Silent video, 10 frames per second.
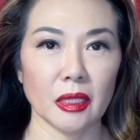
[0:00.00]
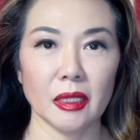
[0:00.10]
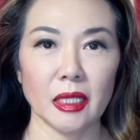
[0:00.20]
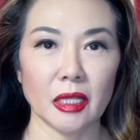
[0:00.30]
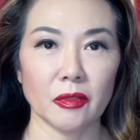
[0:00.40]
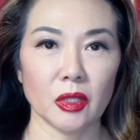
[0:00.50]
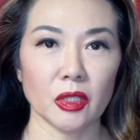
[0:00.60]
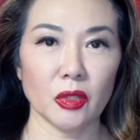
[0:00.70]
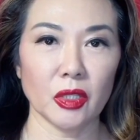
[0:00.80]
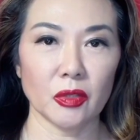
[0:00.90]
that fall
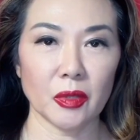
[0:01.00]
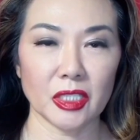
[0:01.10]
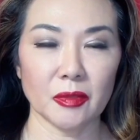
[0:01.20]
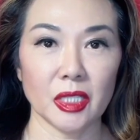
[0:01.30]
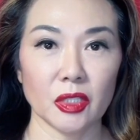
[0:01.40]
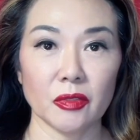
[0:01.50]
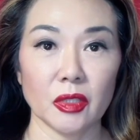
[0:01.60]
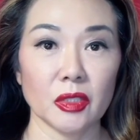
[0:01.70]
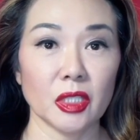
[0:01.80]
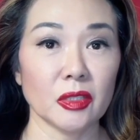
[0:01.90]
during the race made her
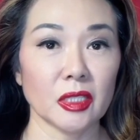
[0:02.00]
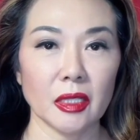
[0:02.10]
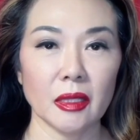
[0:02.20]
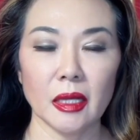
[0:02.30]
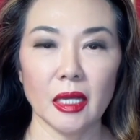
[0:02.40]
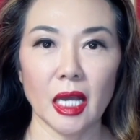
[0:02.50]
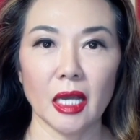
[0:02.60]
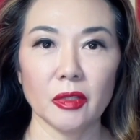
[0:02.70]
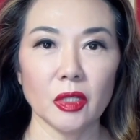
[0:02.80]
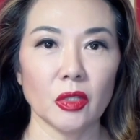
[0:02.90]
feel guilty.
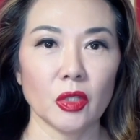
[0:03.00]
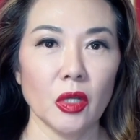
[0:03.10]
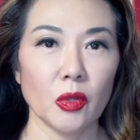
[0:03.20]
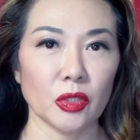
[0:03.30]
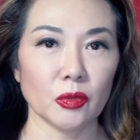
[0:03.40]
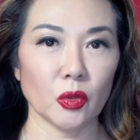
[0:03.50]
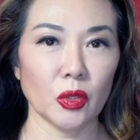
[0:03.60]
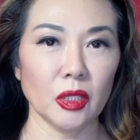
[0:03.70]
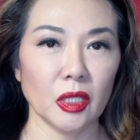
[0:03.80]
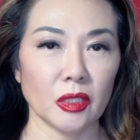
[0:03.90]
After her daughter was
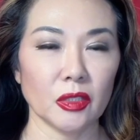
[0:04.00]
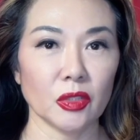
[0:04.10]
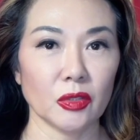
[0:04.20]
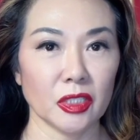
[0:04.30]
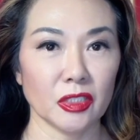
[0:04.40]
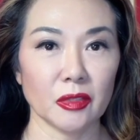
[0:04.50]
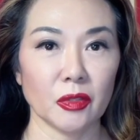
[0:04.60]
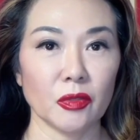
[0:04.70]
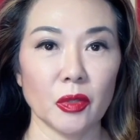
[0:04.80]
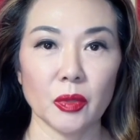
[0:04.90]
born, Suzy
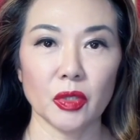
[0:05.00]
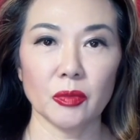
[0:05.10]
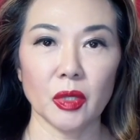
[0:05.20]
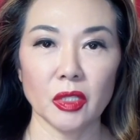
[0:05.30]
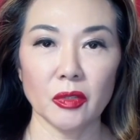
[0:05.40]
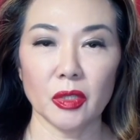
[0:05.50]
suffered from postpartum